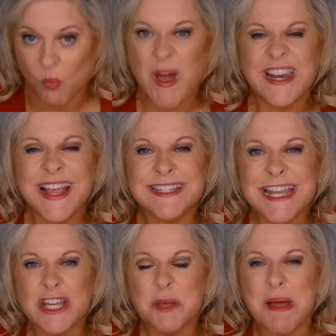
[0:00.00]
Wait till I
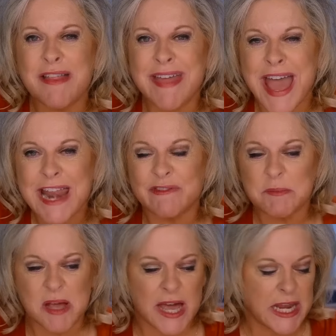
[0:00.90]
tell you about that,
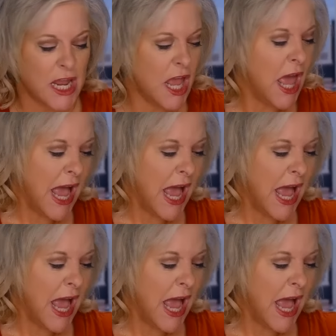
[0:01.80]
everybody.